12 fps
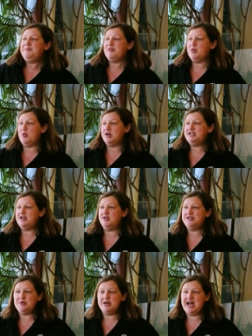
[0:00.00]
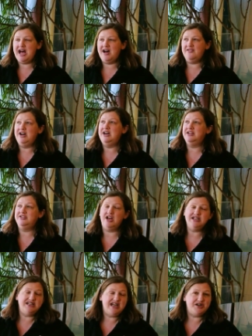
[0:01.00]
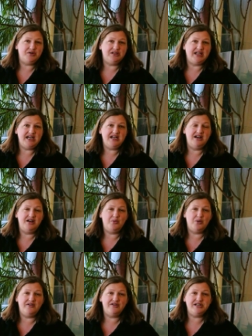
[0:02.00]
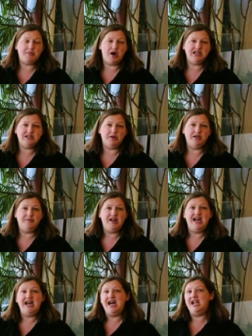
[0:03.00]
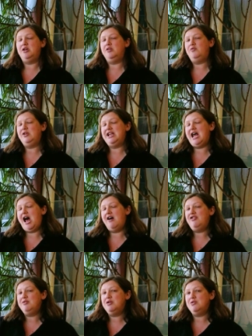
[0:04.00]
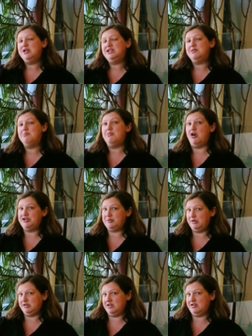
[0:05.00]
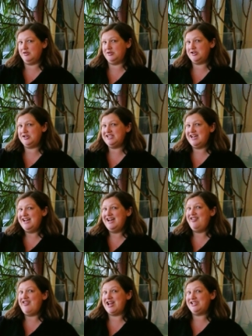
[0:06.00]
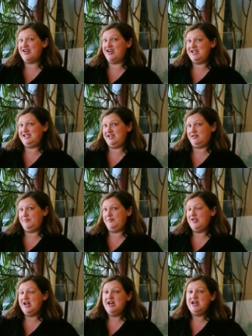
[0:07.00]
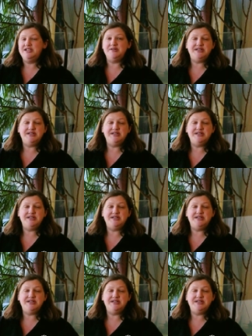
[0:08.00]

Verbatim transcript: We also, also wanna have lots of natural light wherever is possible. And if we can have them go into multiple enclosures, that's our ideal. So